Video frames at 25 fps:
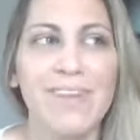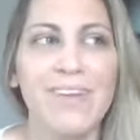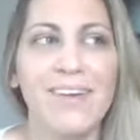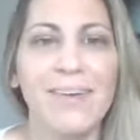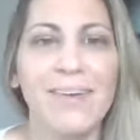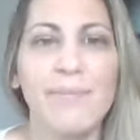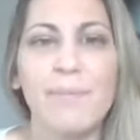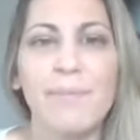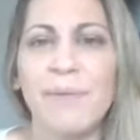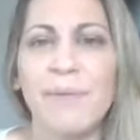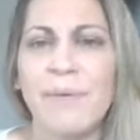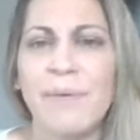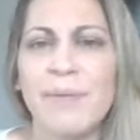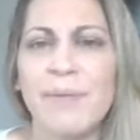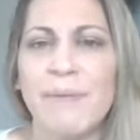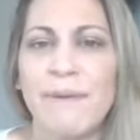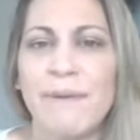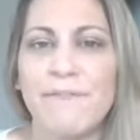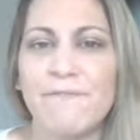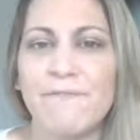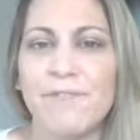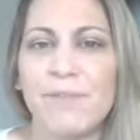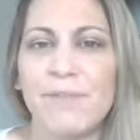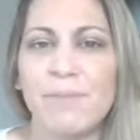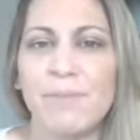With
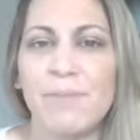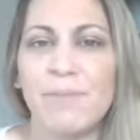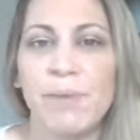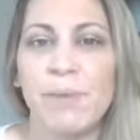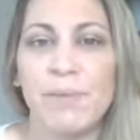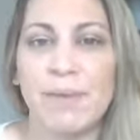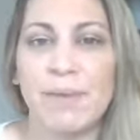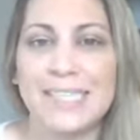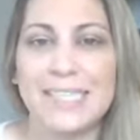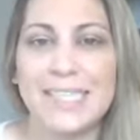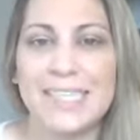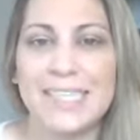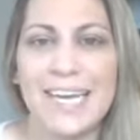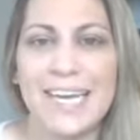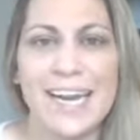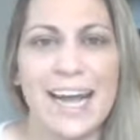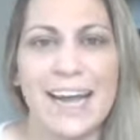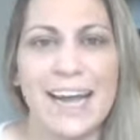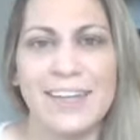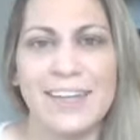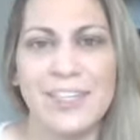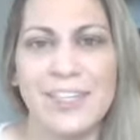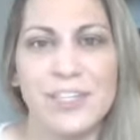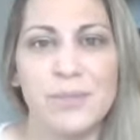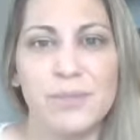my son,
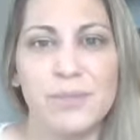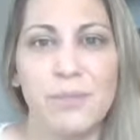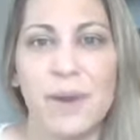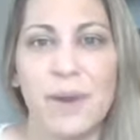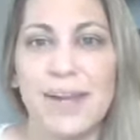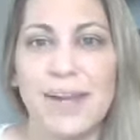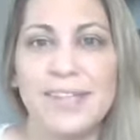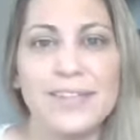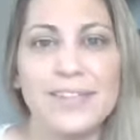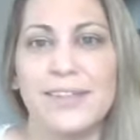I just waited